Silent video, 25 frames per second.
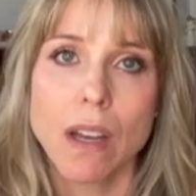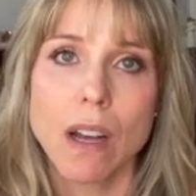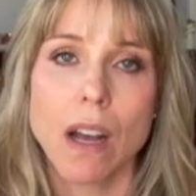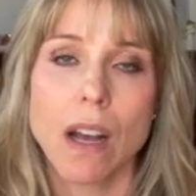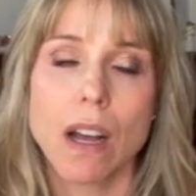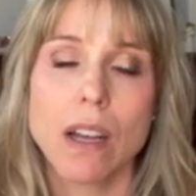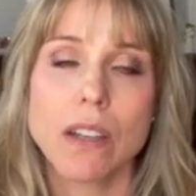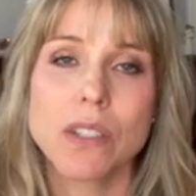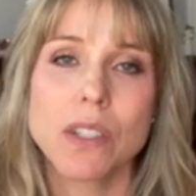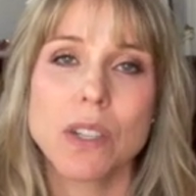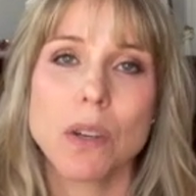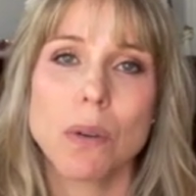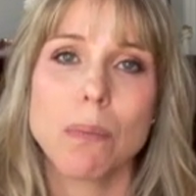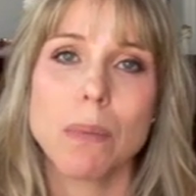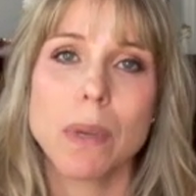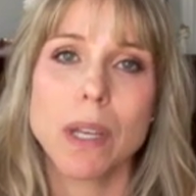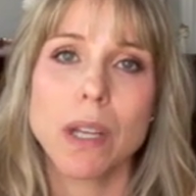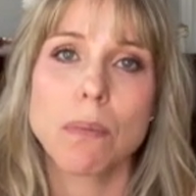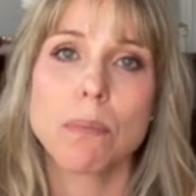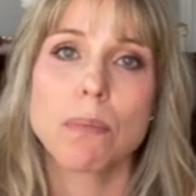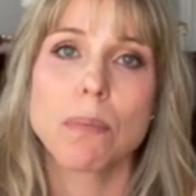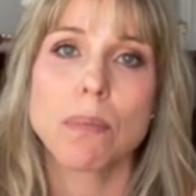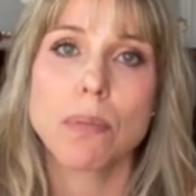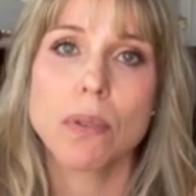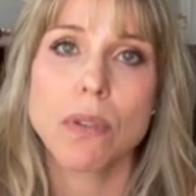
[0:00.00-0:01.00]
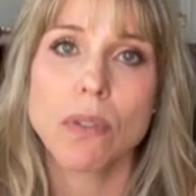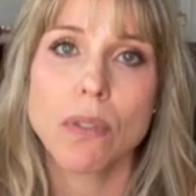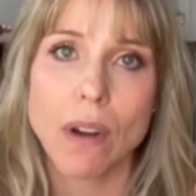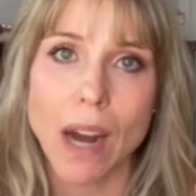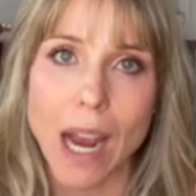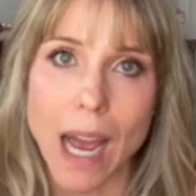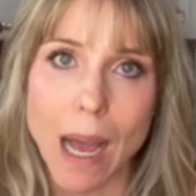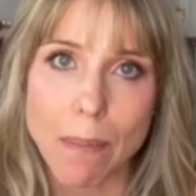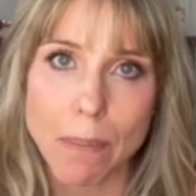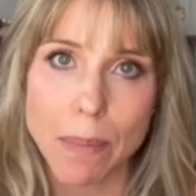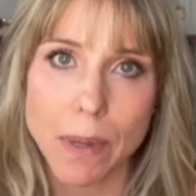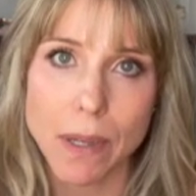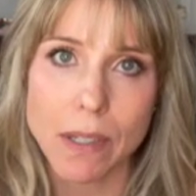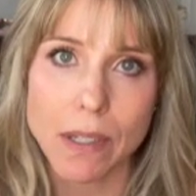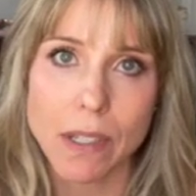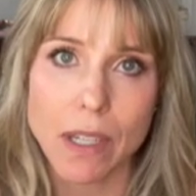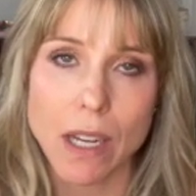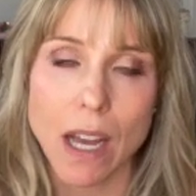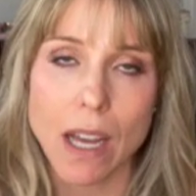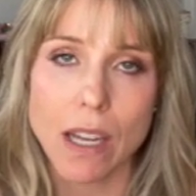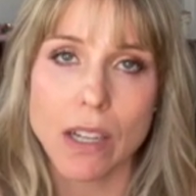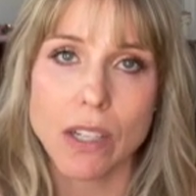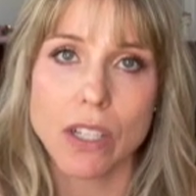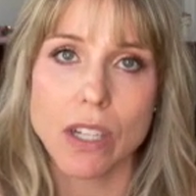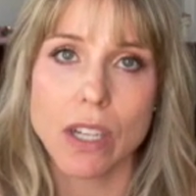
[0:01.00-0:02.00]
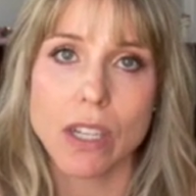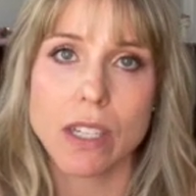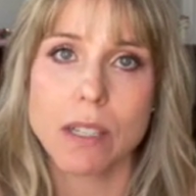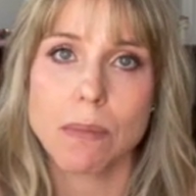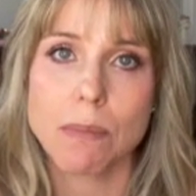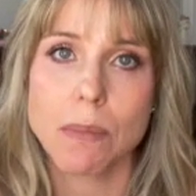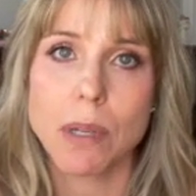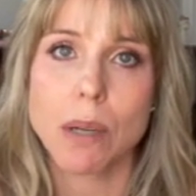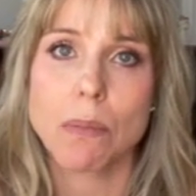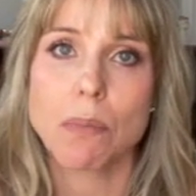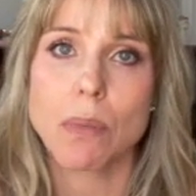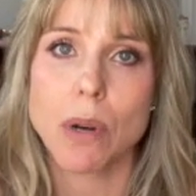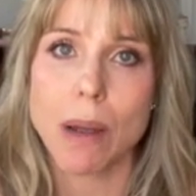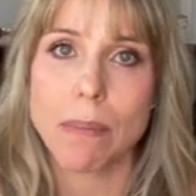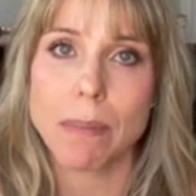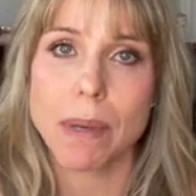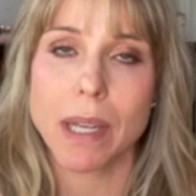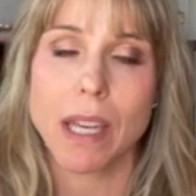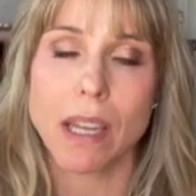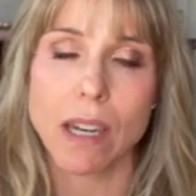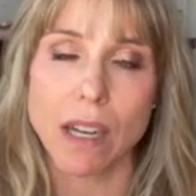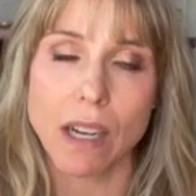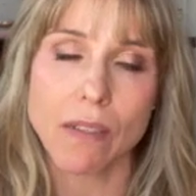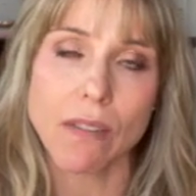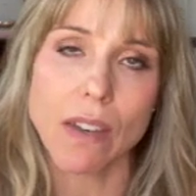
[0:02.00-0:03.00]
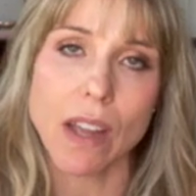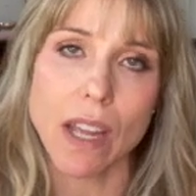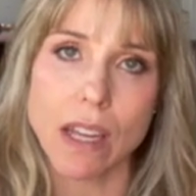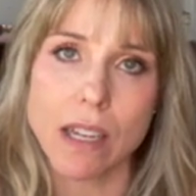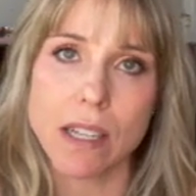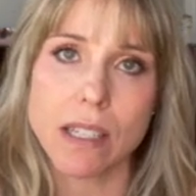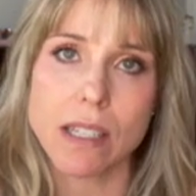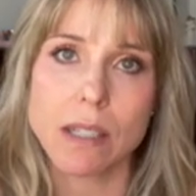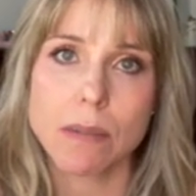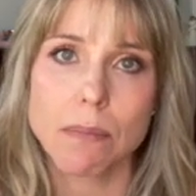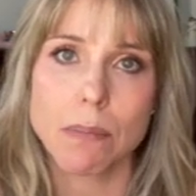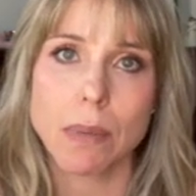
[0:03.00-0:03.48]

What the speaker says: Also meal prep, not just meal prepping in advance,